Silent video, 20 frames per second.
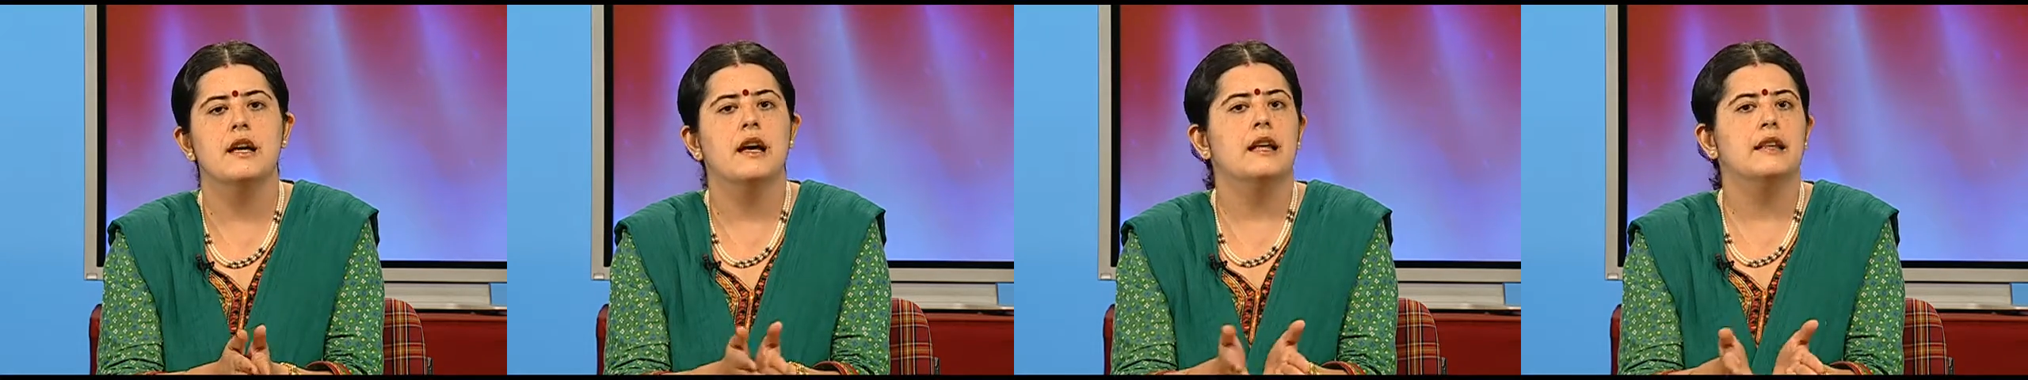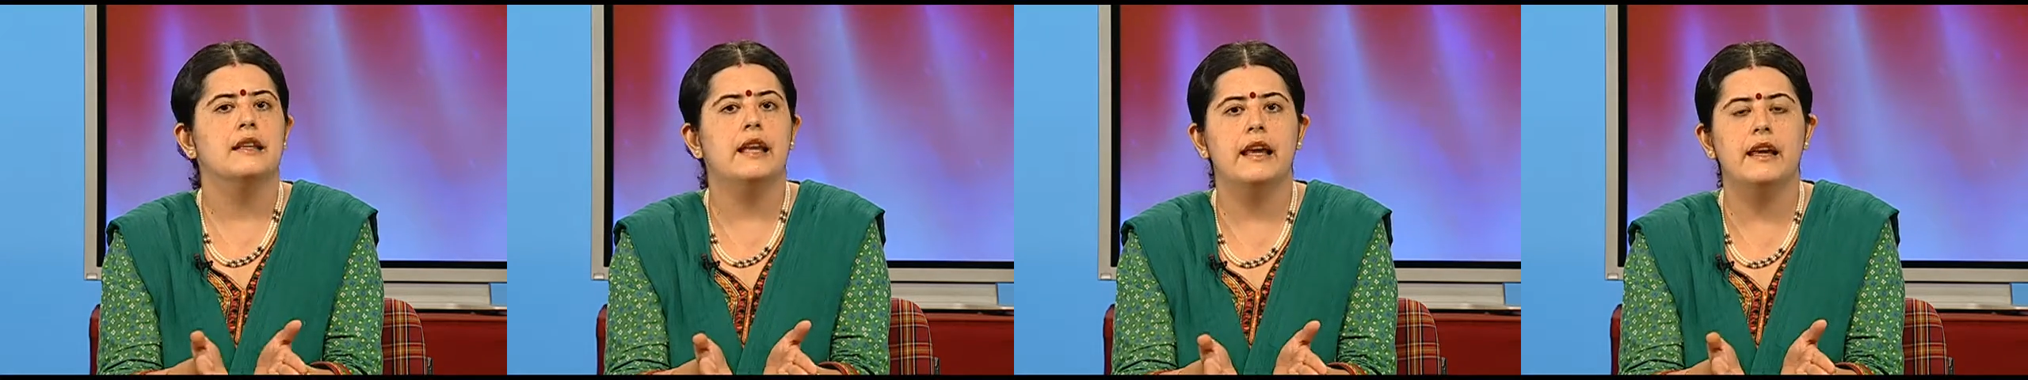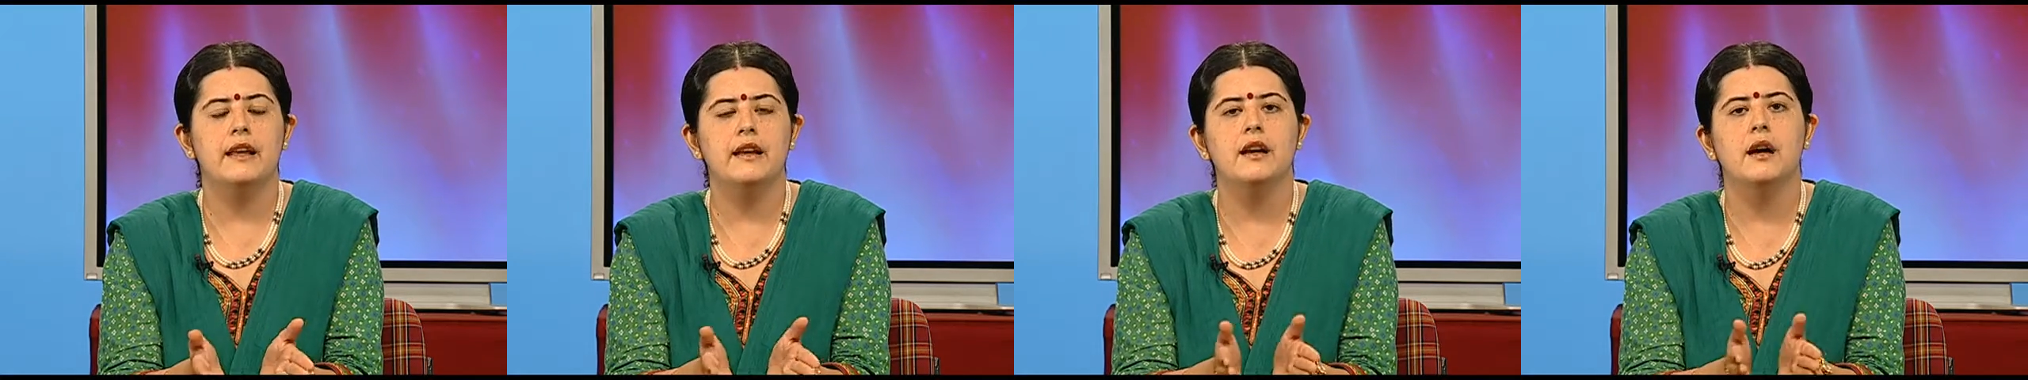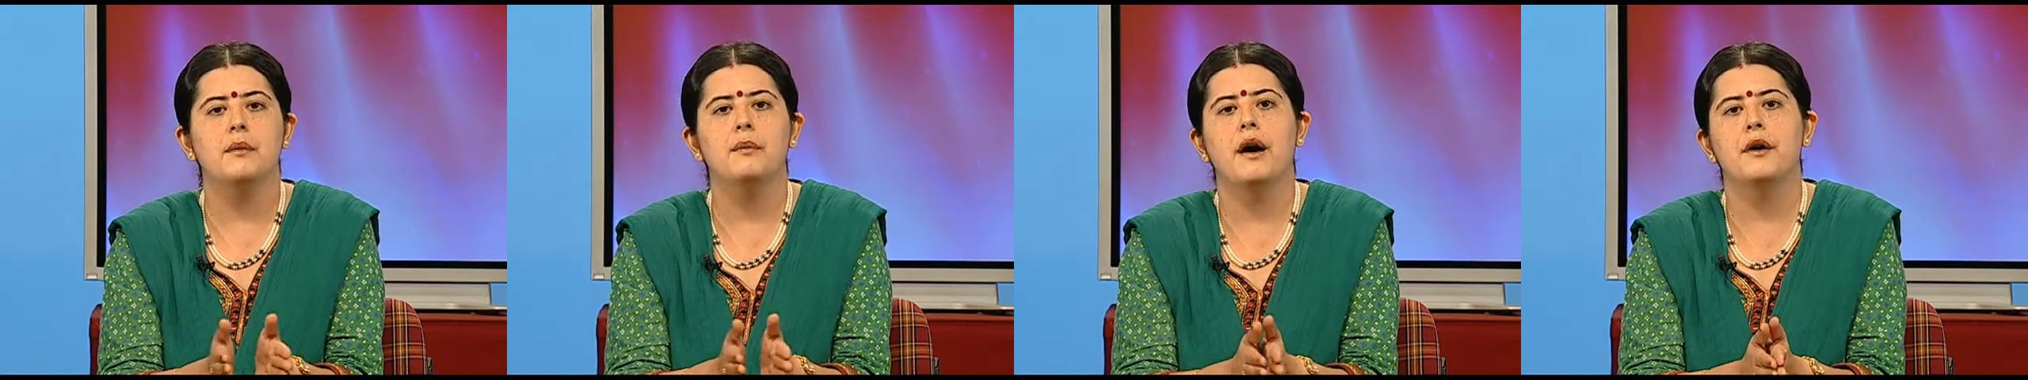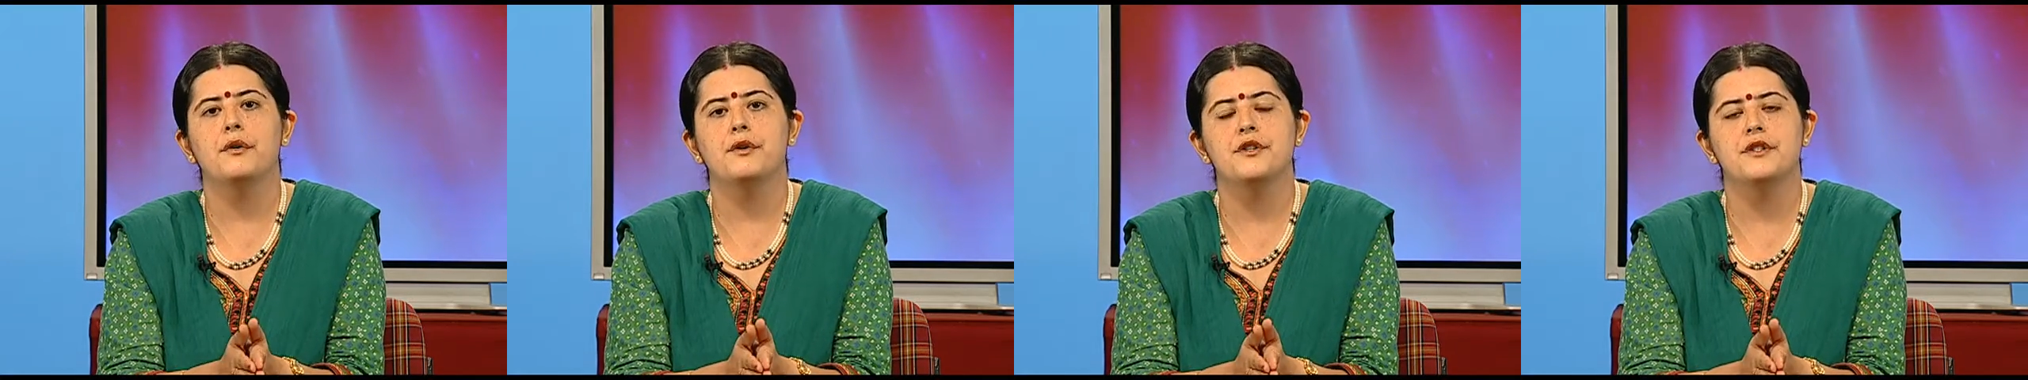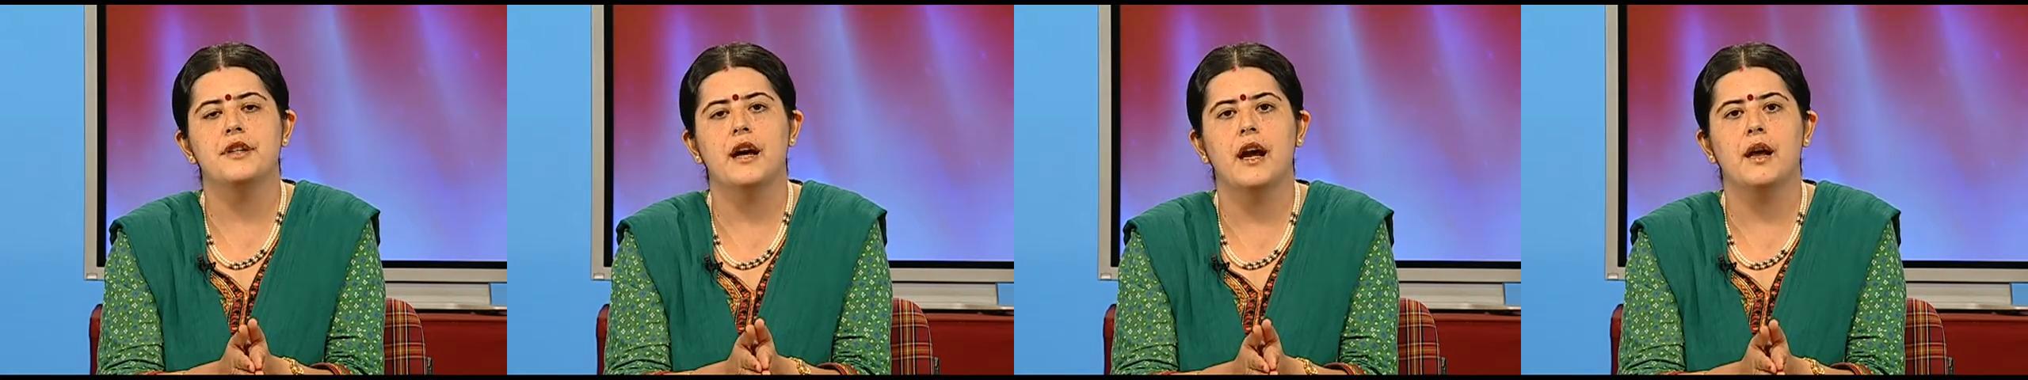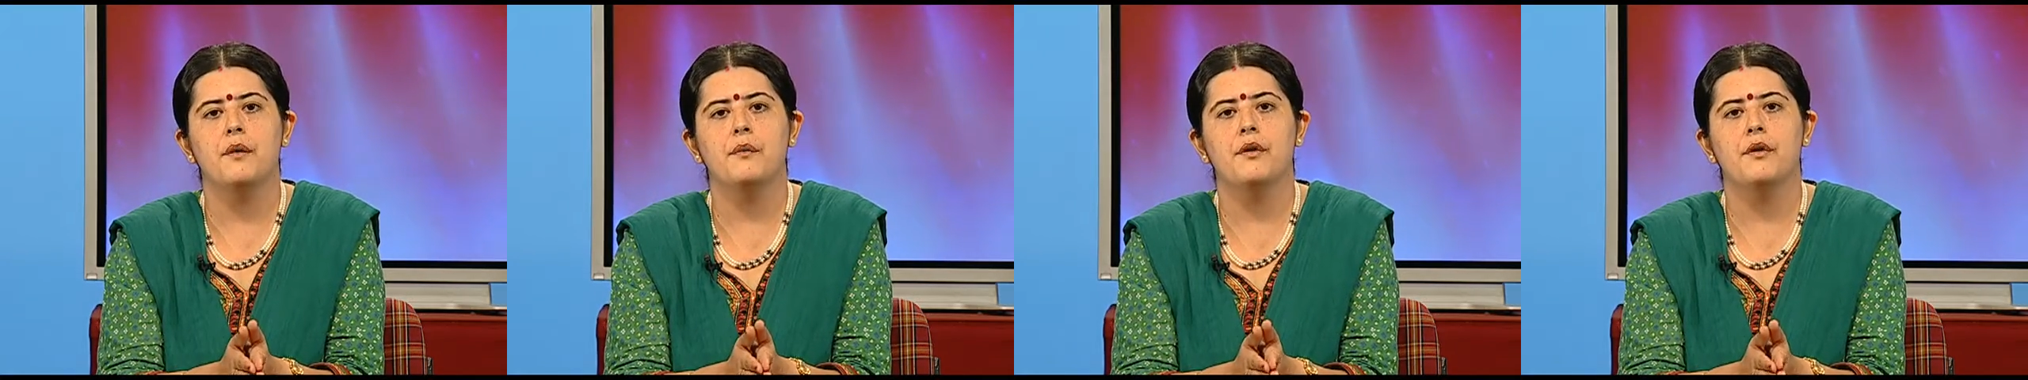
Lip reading: Think about a time